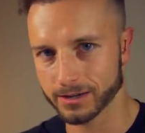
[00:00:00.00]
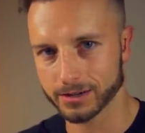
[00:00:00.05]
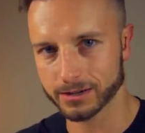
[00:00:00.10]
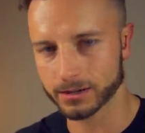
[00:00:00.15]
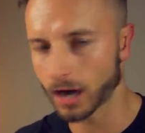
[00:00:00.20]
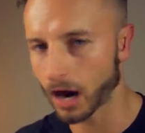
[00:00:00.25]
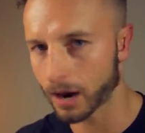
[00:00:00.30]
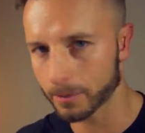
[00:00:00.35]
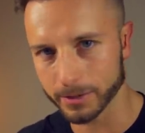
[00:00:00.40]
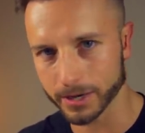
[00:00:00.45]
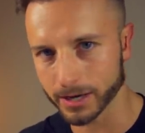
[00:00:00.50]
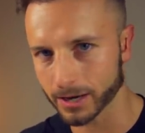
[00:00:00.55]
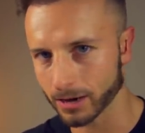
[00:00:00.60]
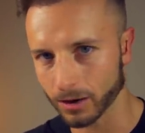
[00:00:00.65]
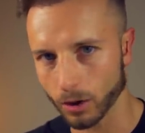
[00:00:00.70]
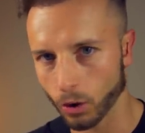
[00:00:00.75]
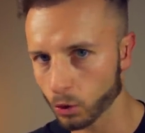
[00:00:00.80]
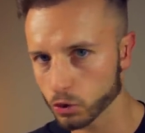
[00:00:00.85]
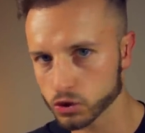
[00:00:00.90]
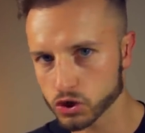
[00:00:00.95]
topical
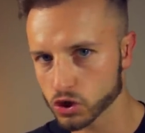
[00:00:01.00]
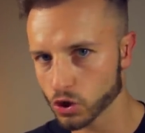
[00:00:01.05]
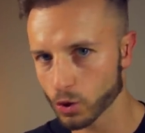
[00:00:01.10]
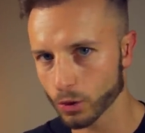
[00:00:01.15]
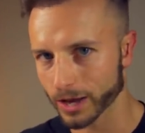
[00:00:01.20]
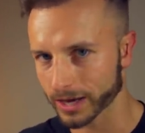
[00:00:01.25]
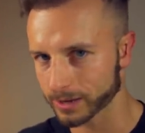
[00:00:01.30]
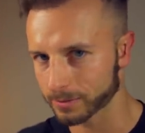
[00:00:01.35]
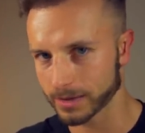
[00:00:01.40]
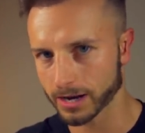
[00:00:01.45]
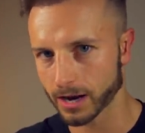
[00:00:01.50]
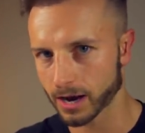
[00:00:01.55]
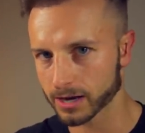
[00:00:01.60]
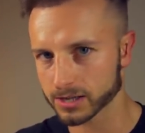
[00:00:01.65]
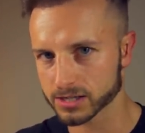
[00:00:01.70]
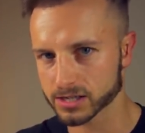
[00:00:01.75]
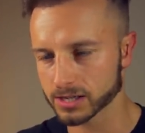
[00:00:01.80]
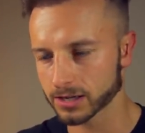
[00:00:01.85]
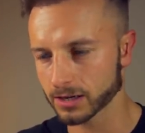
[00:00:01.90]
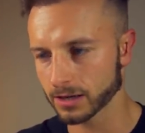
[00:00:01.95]
also, like
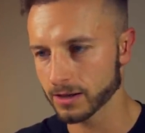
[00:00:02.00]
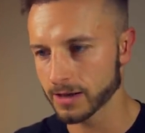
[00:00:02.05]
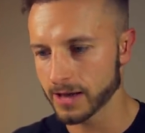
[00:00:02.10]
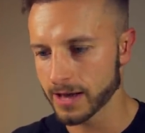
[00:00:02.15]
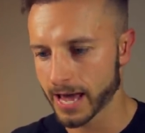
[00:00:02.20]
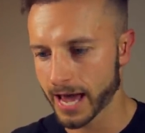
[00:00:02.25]
minoxidil,